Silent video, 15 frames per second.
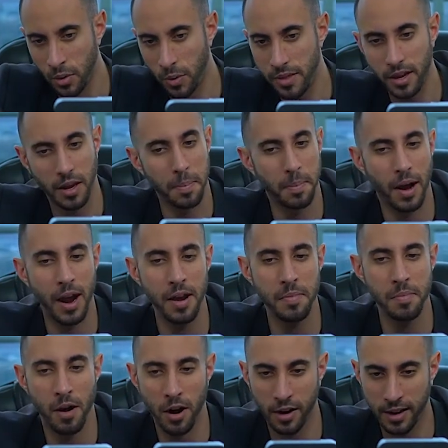with a combined
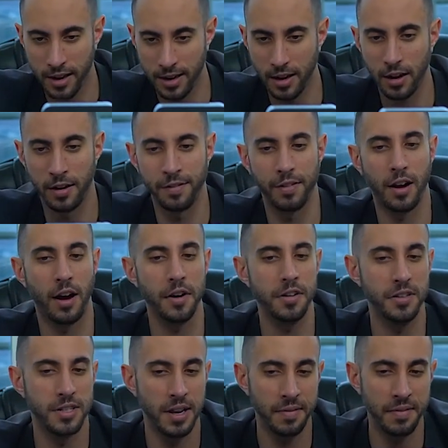market of
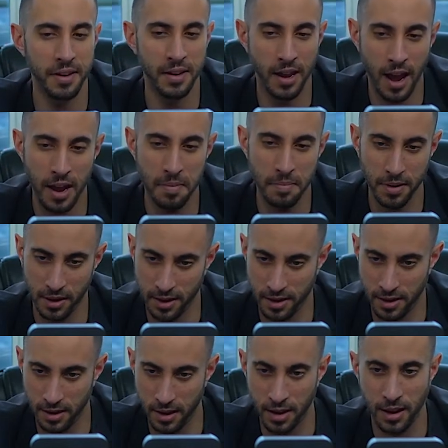179
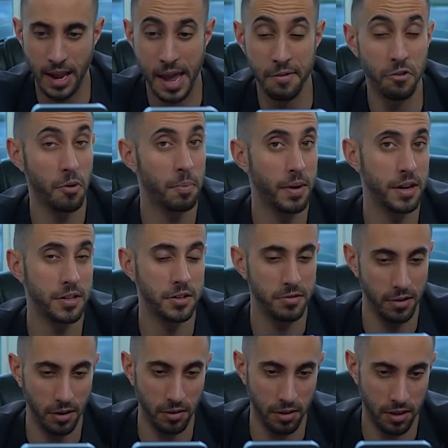billion and robust
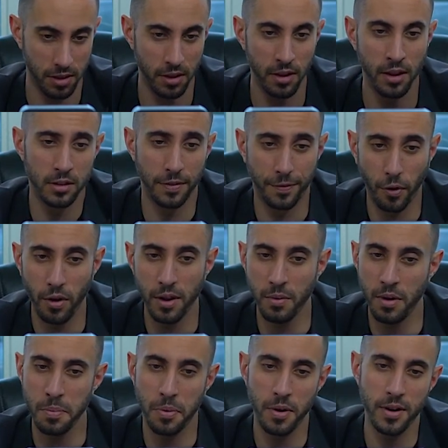growth. It's
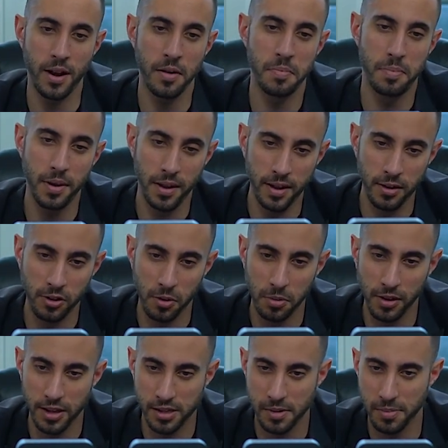41.9 billion global
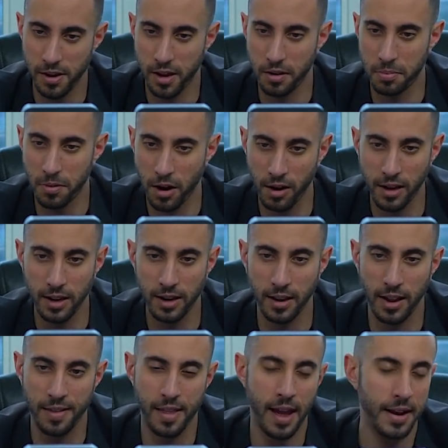antibiotic market
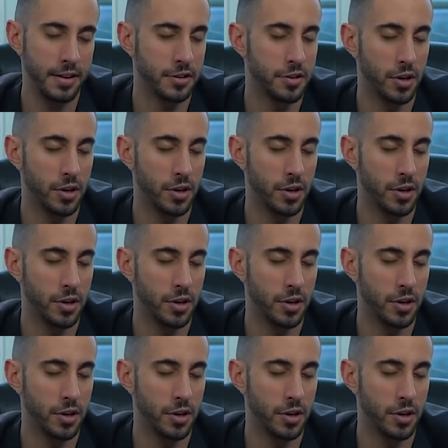and that is